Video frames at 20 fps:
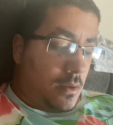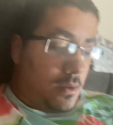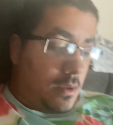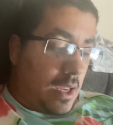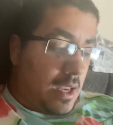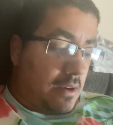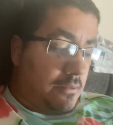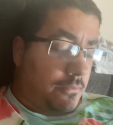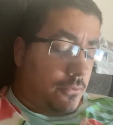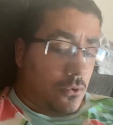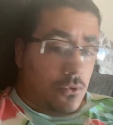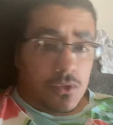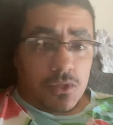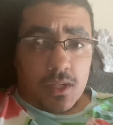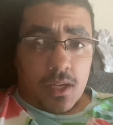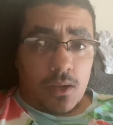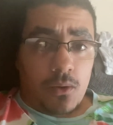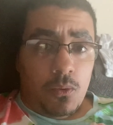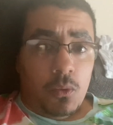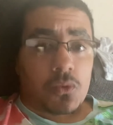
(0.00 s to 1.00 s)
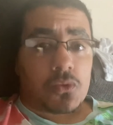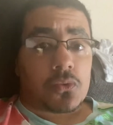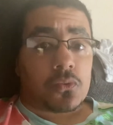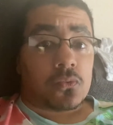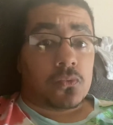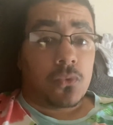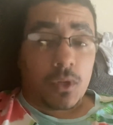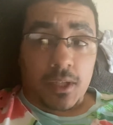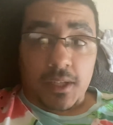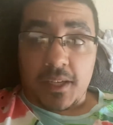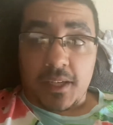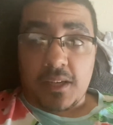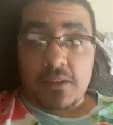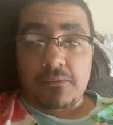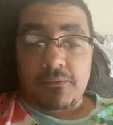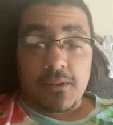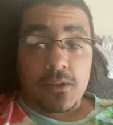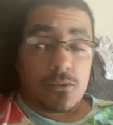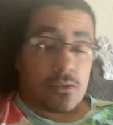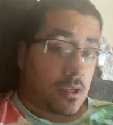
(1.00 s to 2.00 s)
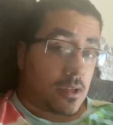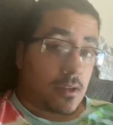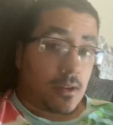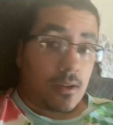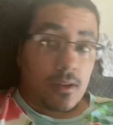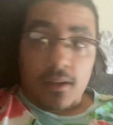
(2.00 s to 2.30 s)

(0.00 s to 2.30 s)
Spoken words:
at first it was really confusing.